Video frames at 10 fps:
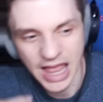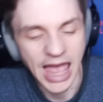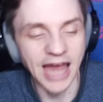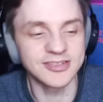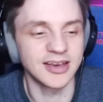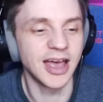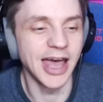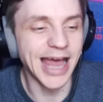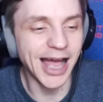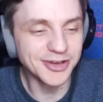and
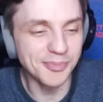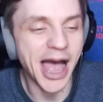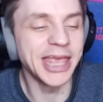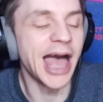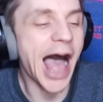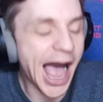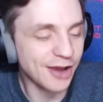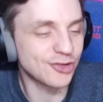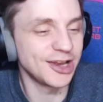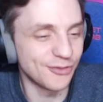an item I
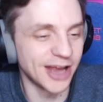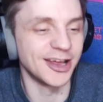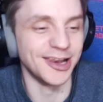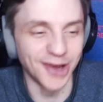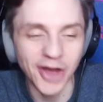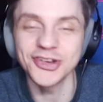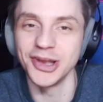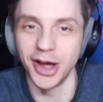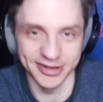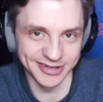actually run a
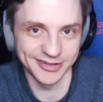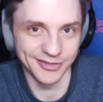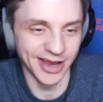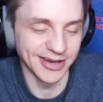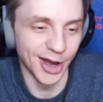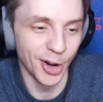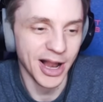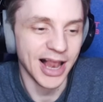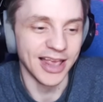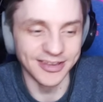lot right now
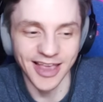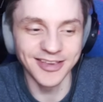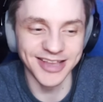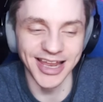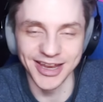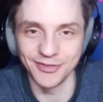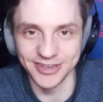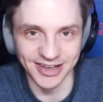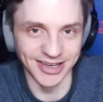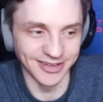is Escalating
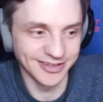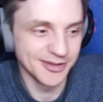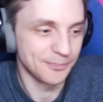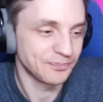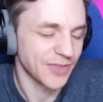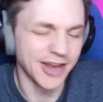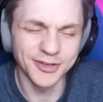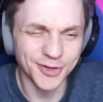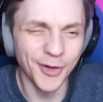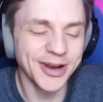Resilience. And
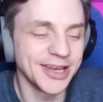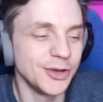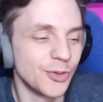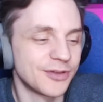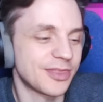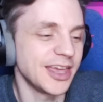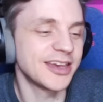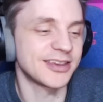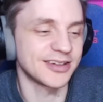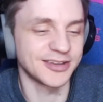historically you would
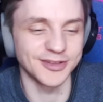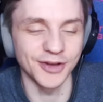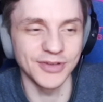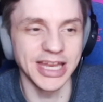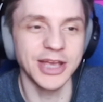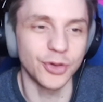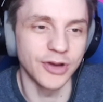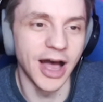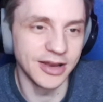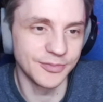think this is not really a good
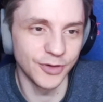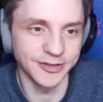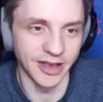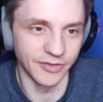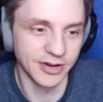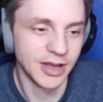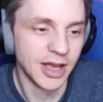item for 7,